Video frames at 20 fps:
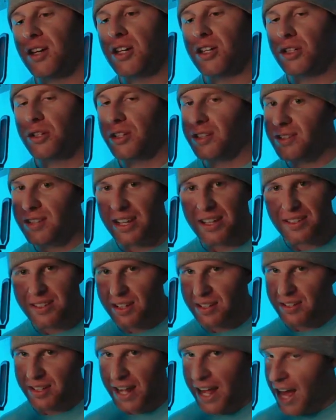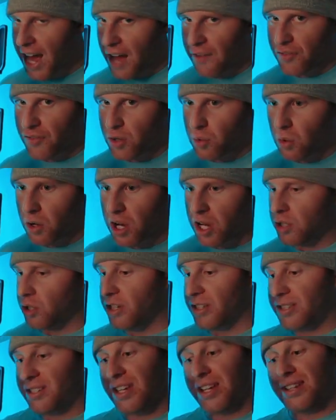You could take six and a half if you want. You
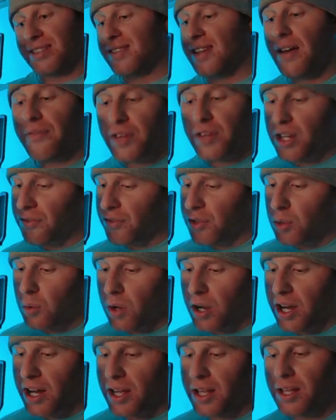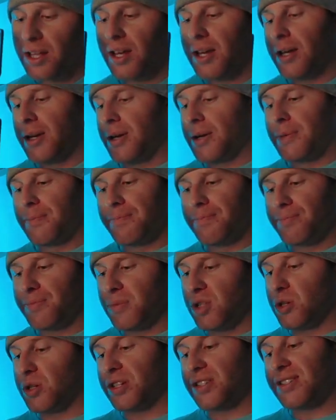could take seven if you want.
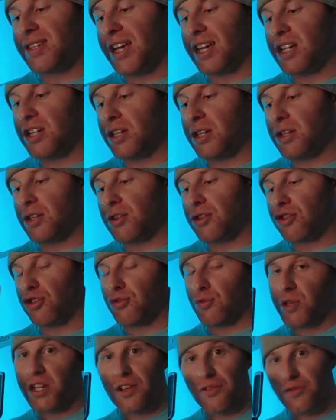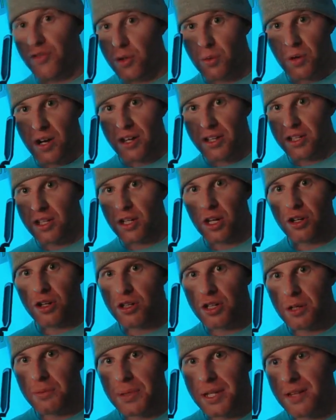You could take three if you want. You know,
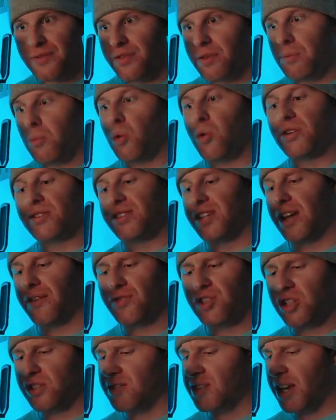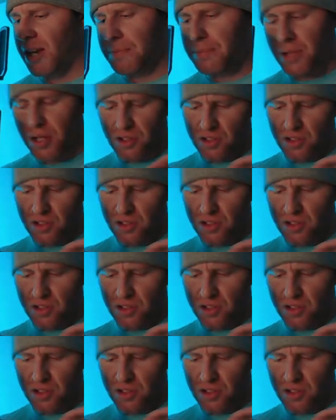you could be even more safe. Just take Bills